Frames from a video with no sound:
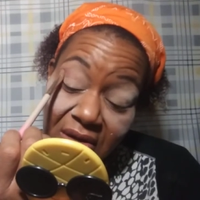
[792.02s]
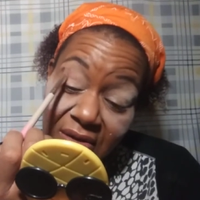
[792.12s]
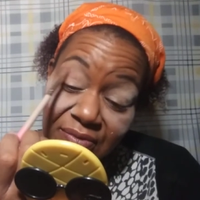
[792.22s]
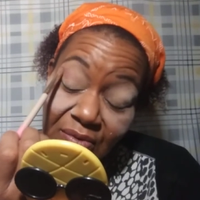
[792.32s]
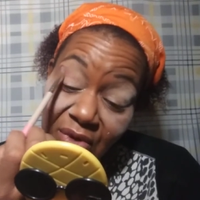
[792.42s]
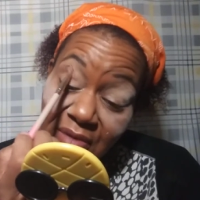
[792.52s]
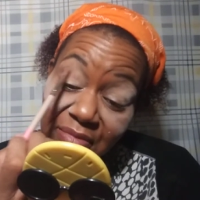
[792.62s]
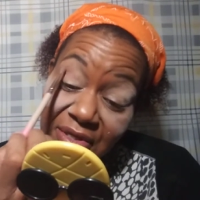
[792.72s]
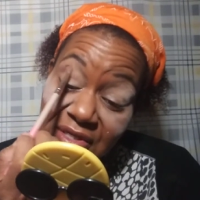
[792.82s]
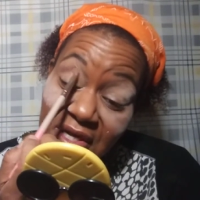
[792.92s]
if you want to
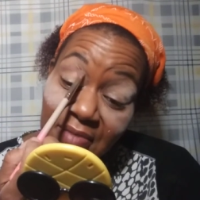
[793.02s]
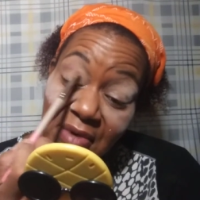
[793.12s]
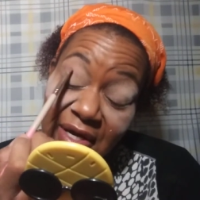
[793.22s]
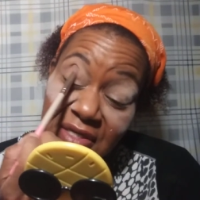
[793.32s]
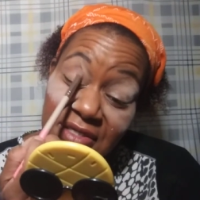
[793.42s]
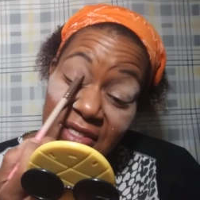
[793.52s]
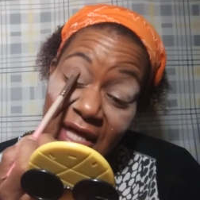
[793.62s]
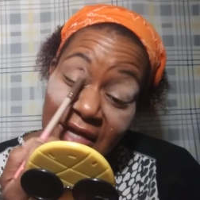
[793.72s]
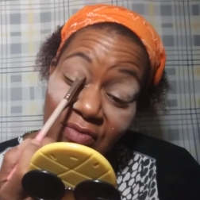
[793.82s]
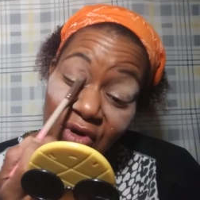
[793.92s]
build it up, I can see
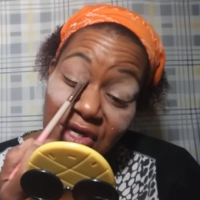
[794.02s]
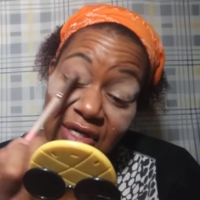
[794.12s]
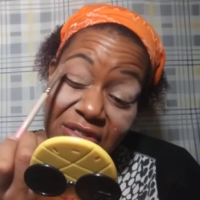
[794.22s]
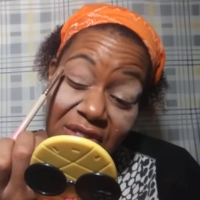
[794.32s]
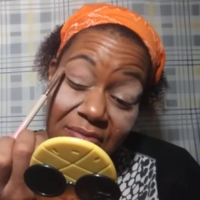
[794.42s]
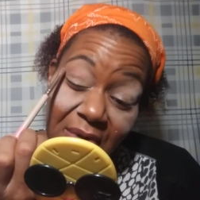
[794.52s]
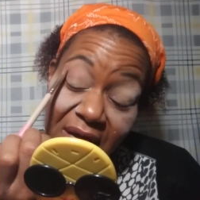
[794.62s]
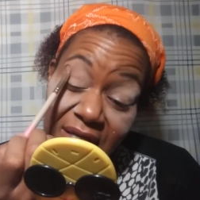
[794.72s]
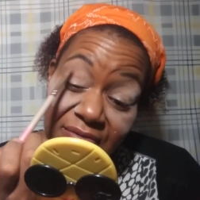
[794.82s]
that working just fine.